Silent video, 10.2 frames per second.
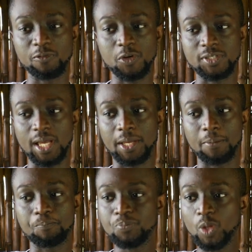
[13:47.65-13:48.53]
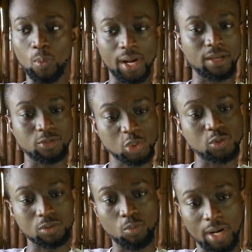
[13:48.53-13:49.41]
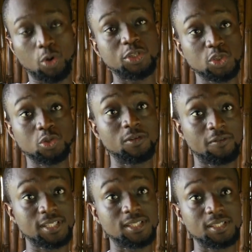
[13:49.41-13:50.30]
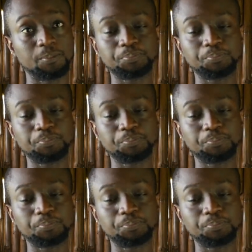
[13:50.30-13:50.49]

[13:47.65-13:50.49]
Because when I got into university,